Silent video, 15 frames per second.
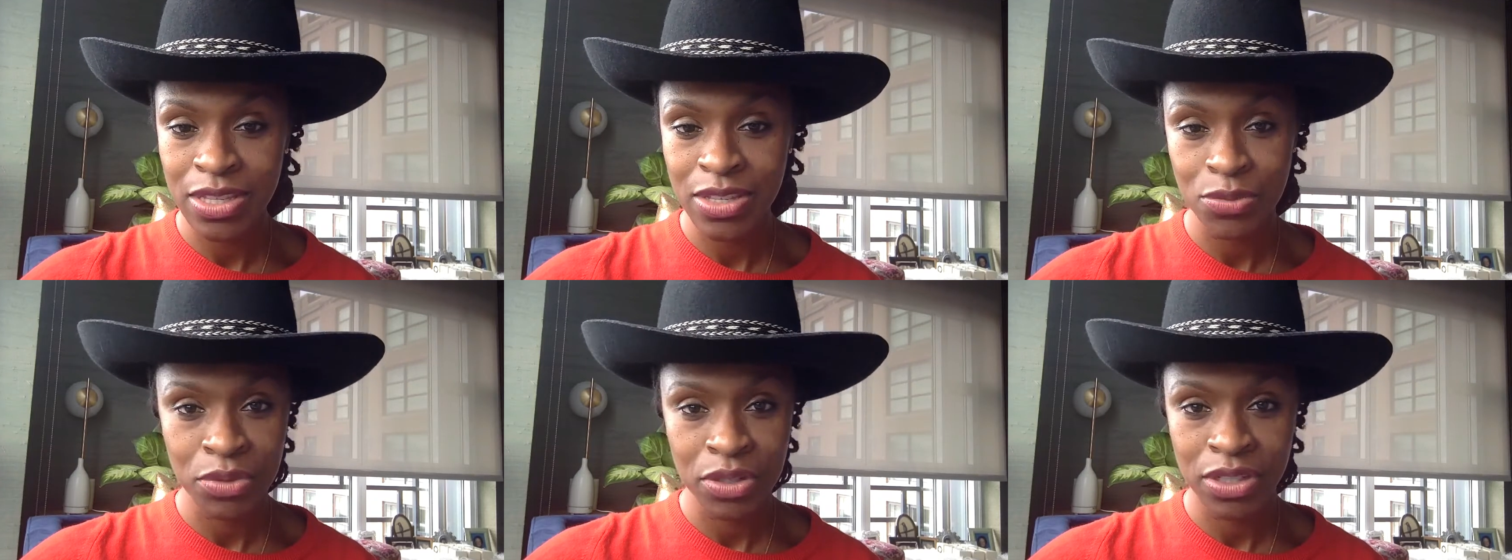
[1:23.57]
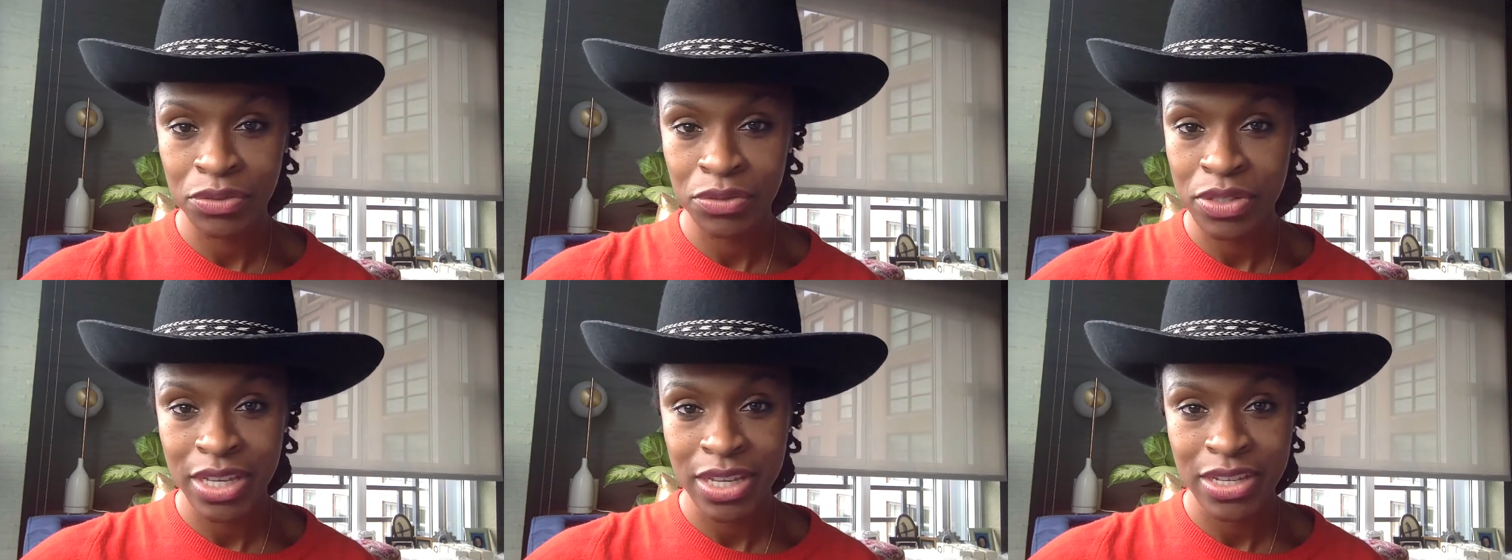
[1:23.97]
This one
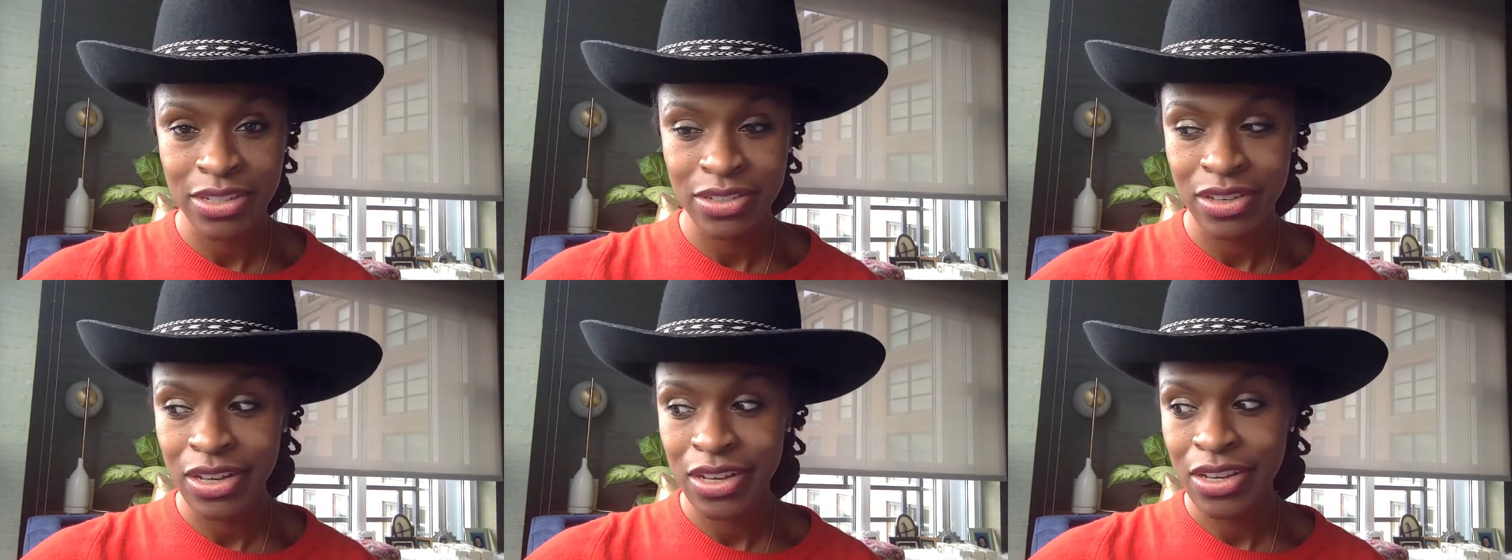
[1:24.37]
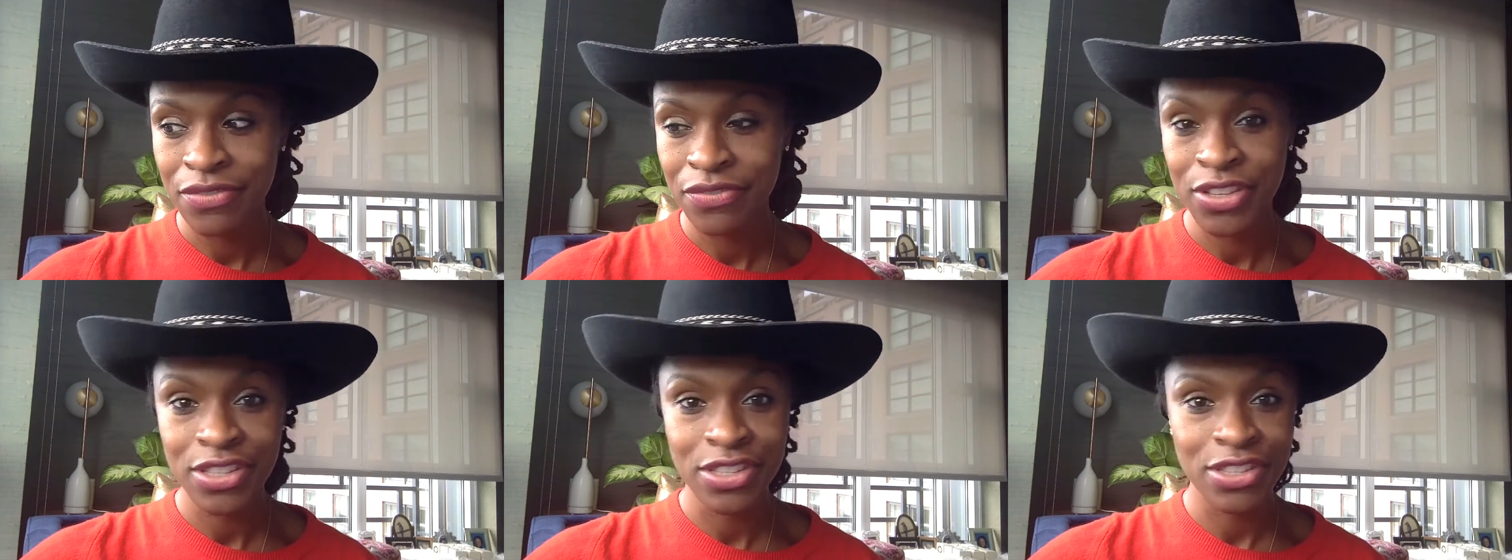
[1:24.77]
was like
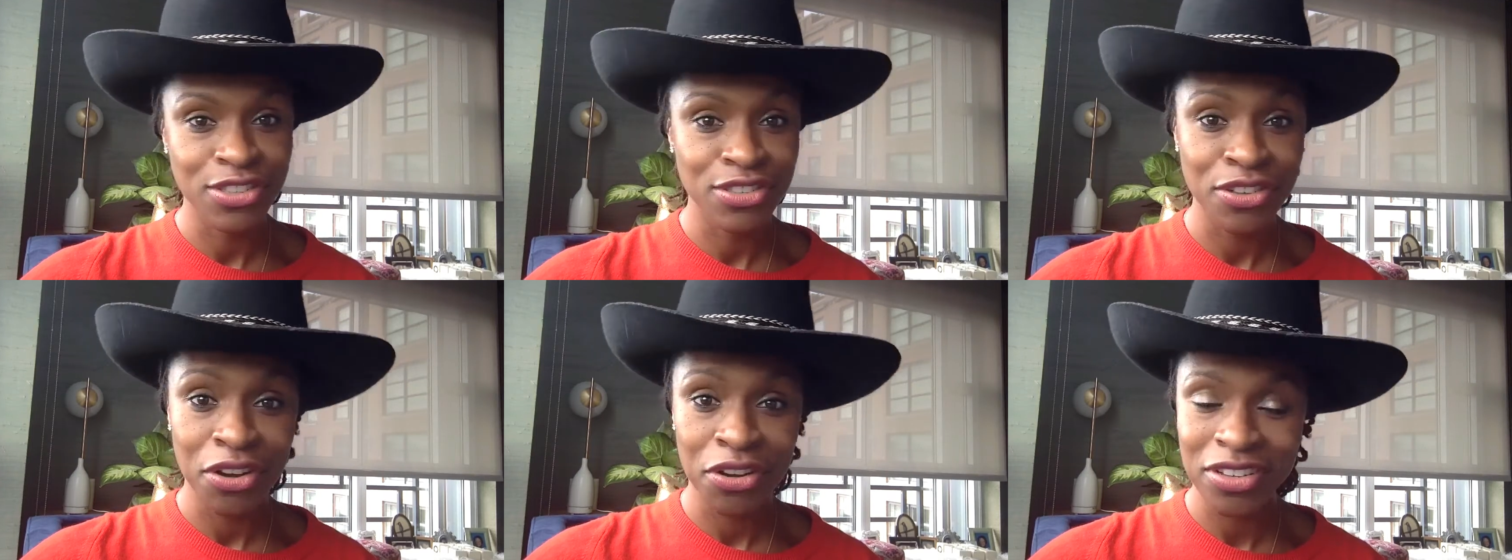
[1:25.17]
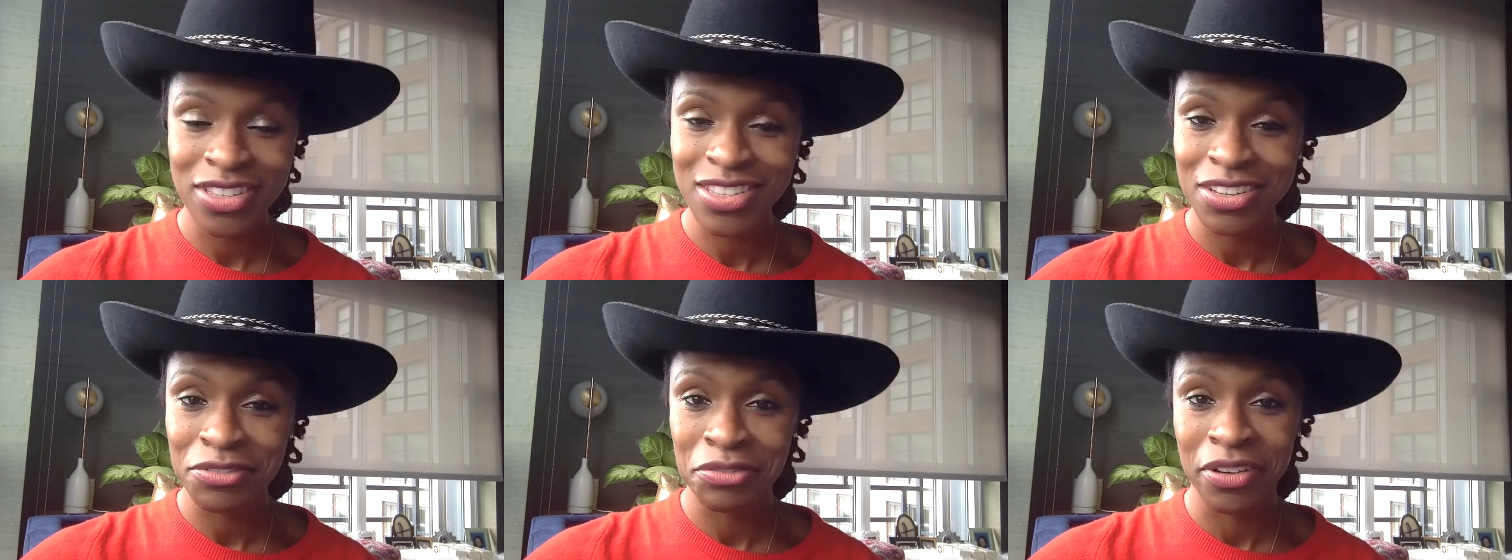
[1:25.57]
fits and
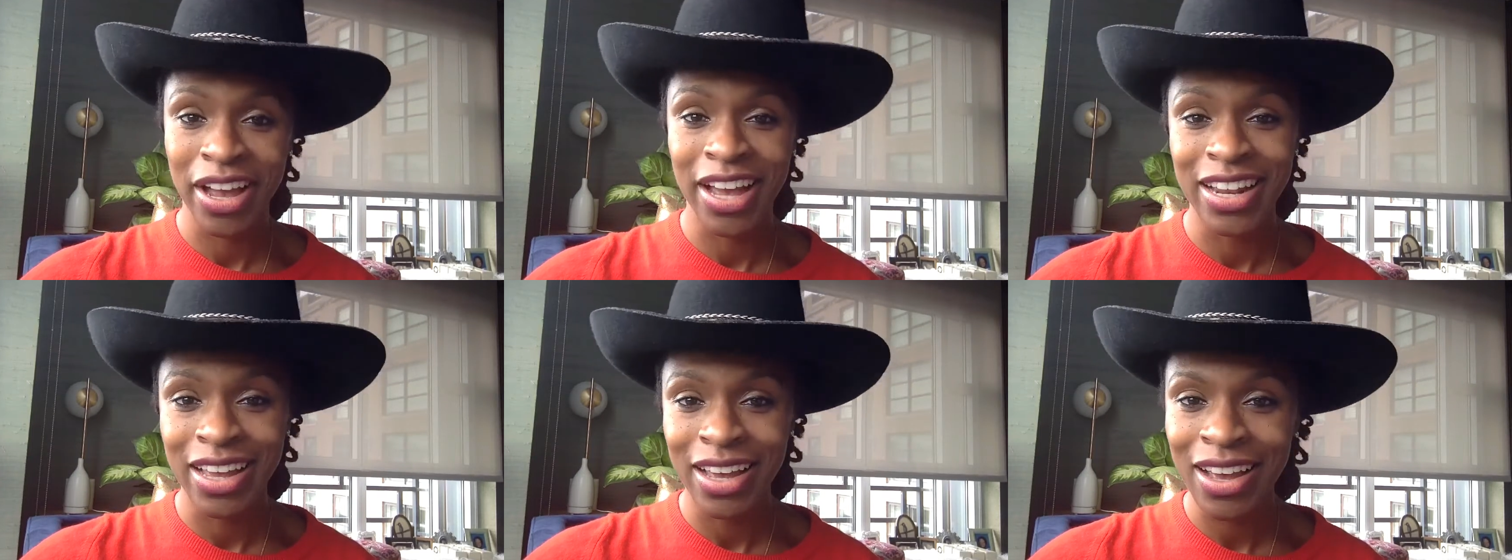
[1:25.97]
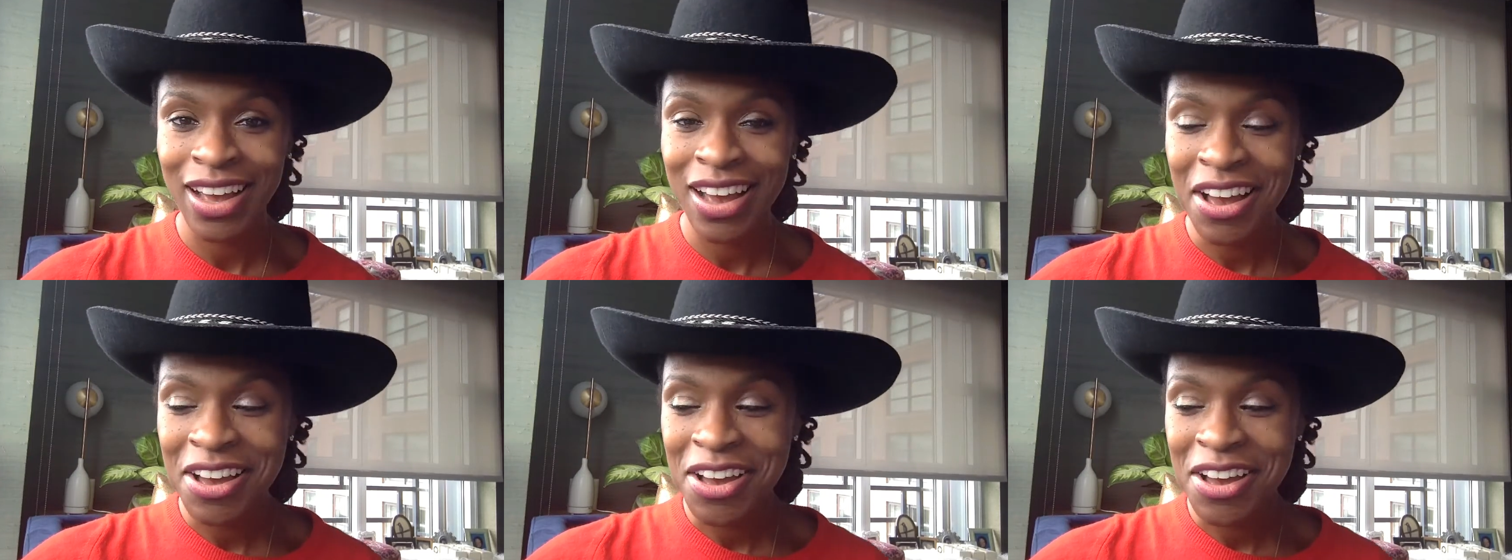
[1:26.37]
starts of writing,